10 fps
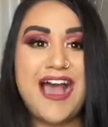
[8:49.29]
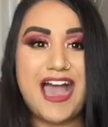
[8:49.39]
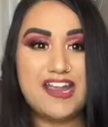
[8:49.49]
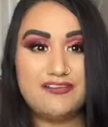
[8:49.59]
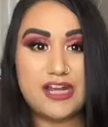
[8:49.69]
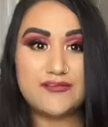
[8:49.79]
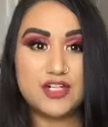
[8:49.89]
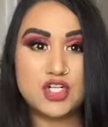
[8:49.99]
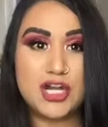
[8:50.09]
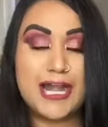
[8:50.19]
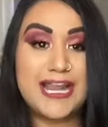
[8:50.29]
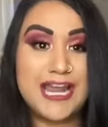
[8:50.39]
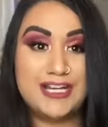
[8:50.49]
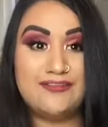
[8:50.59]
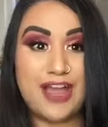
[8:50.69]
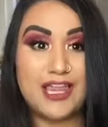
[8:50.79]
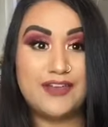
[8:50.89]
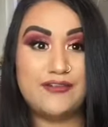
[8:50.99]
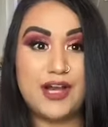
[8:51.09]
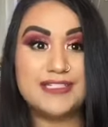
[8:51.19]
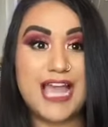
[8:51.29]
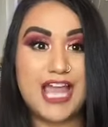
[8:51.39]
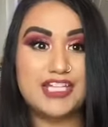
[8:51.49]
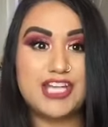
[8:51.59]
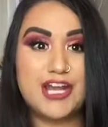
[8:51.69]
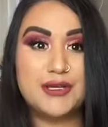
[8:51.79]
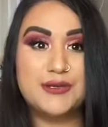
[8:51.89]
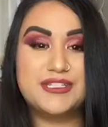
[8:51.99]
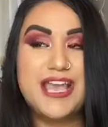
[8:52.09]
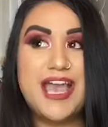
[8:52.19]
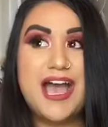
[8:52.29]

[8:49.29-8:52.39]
I have never tried any Violet Voss eyeshadows.